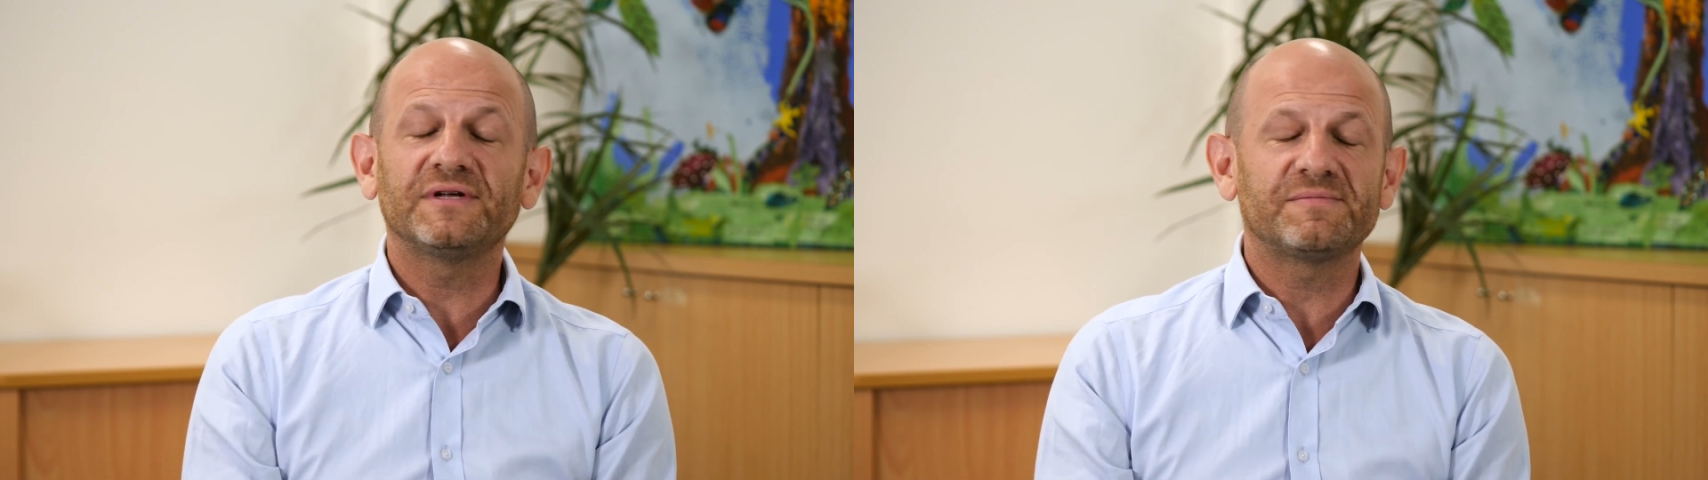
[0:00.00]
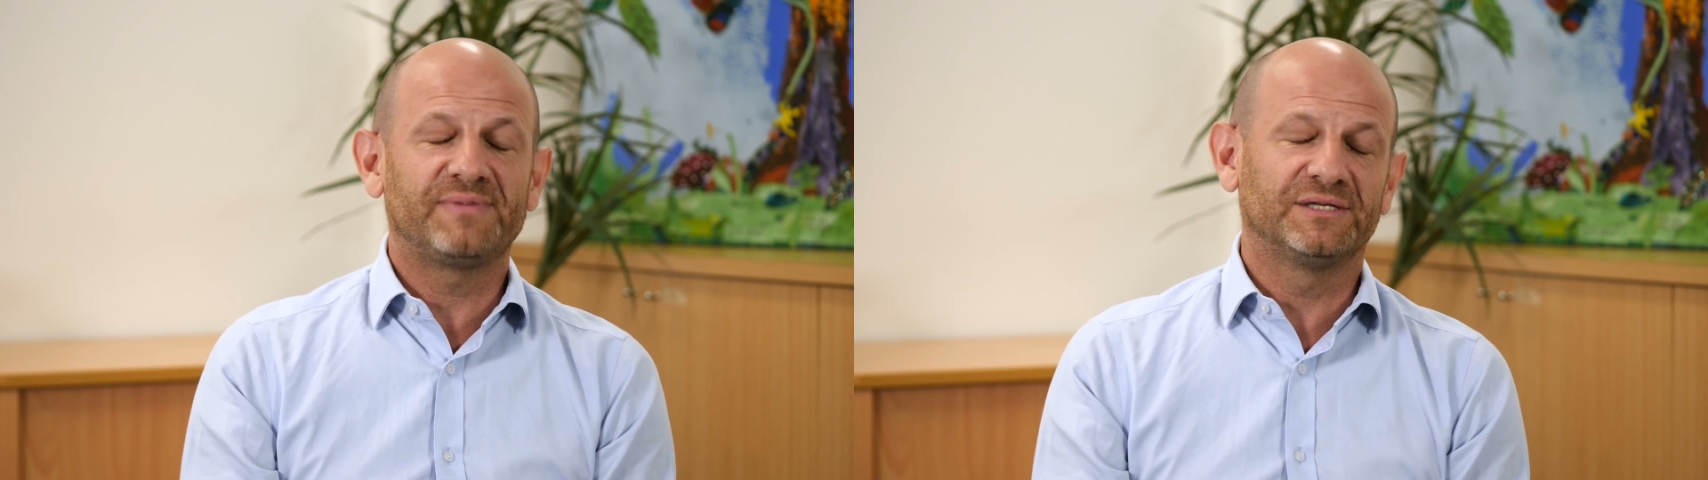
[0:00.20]

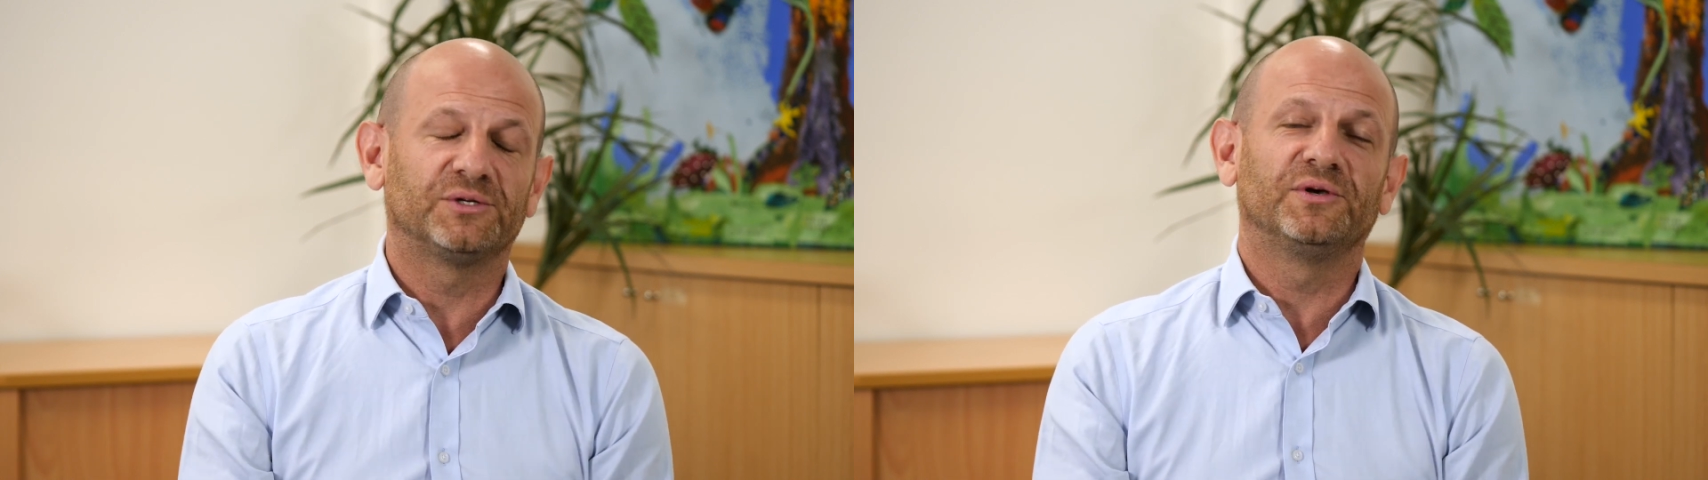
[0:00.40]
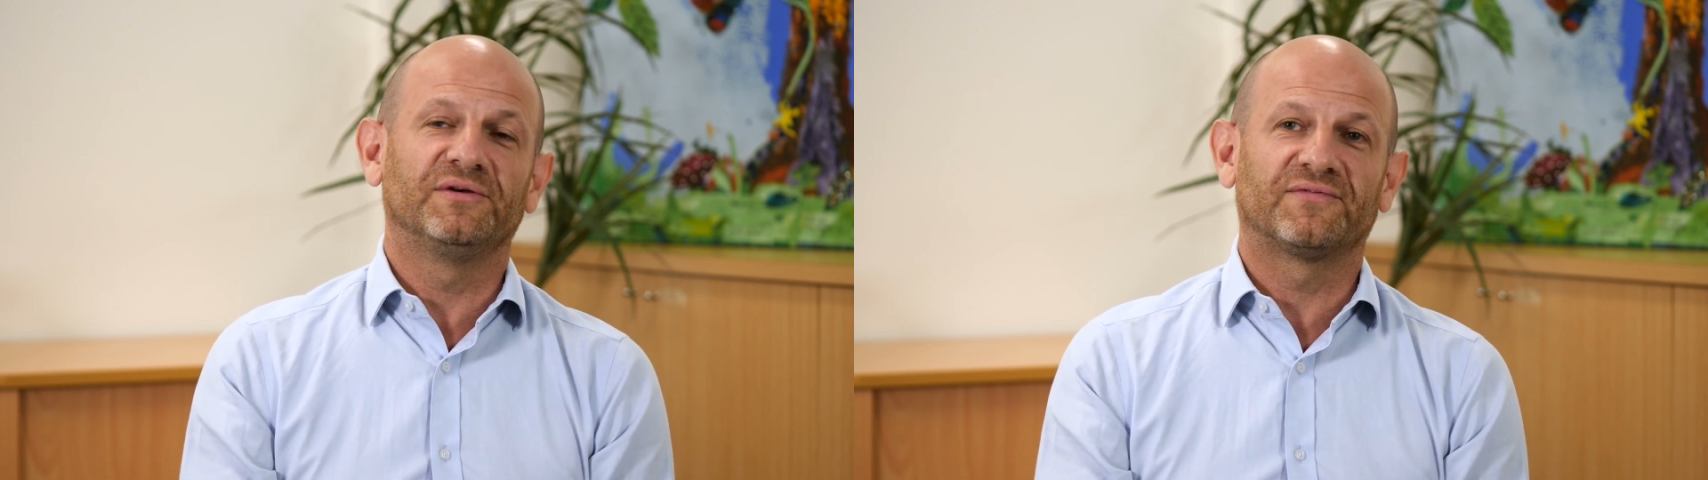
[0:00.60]
it depends
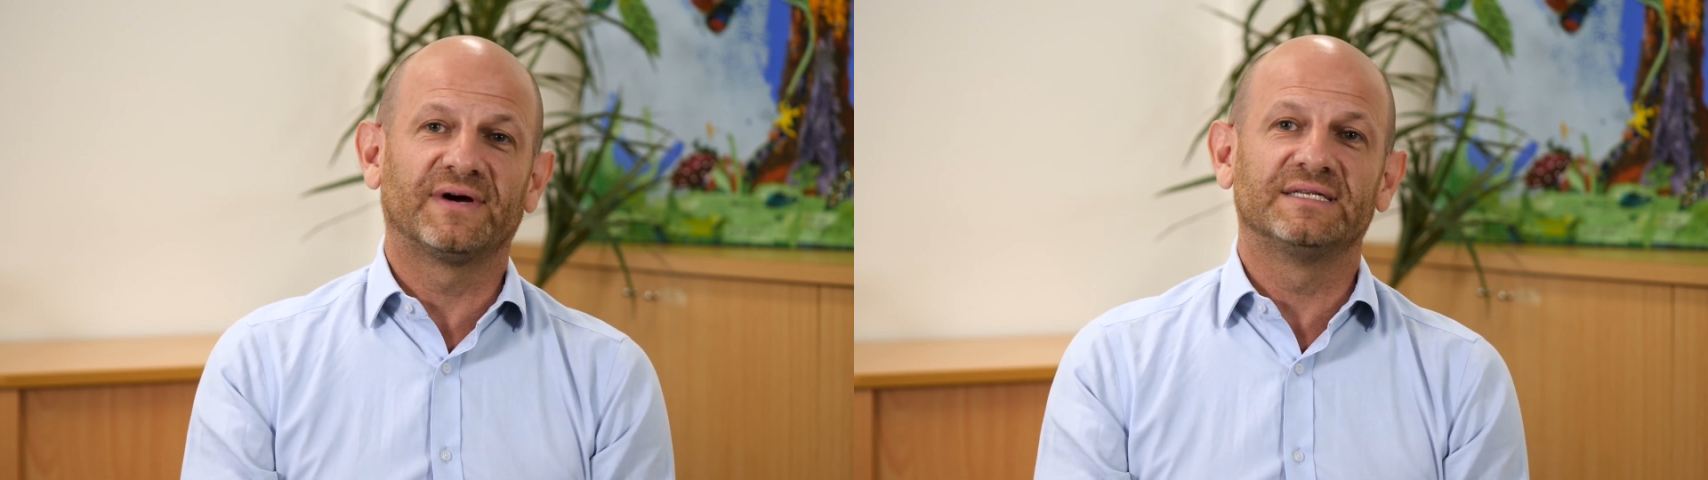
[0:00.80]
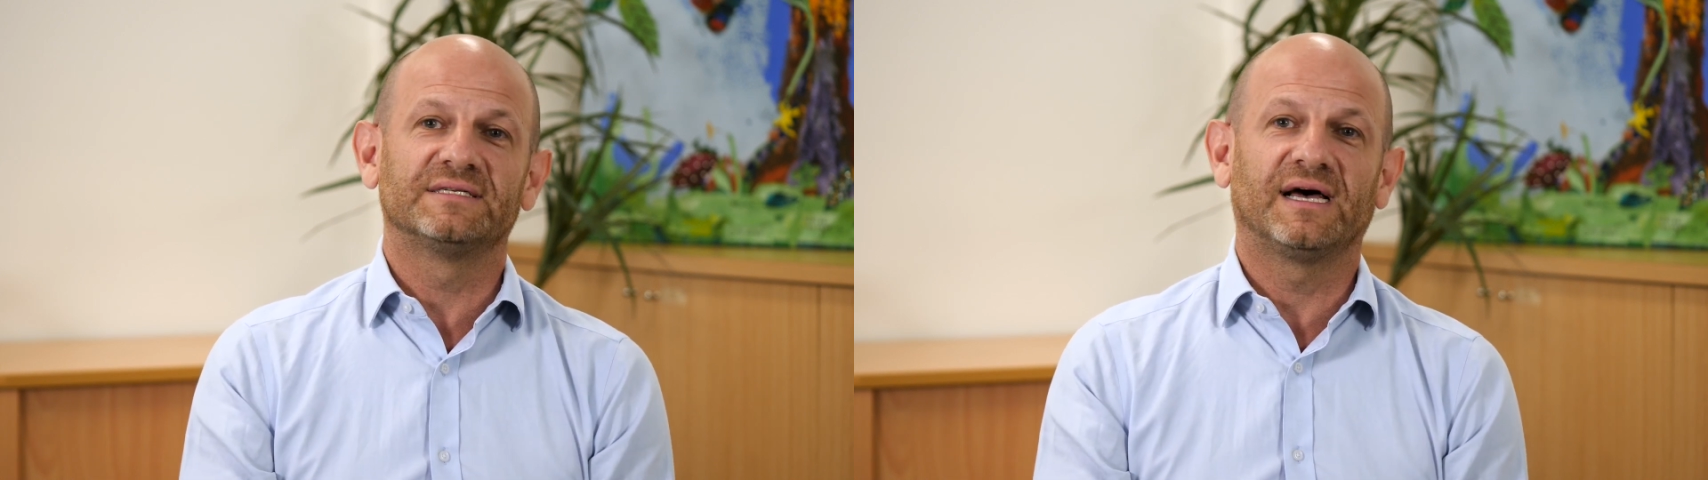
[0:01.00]
on who your
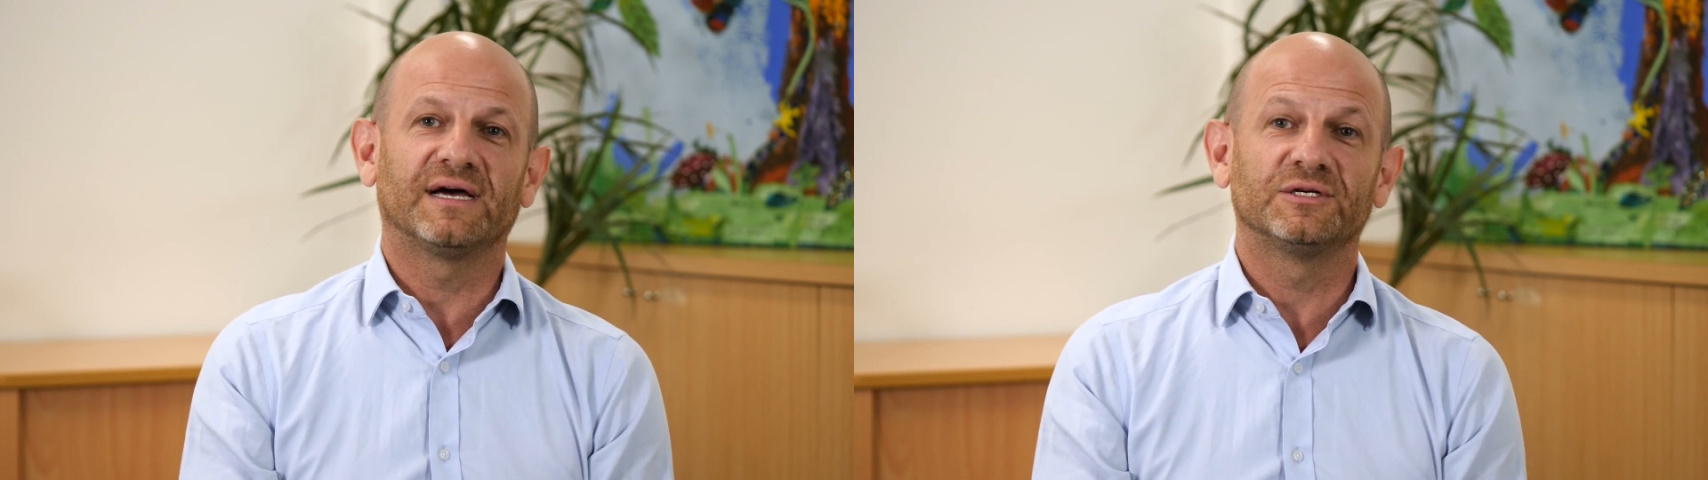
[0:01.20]
friends are,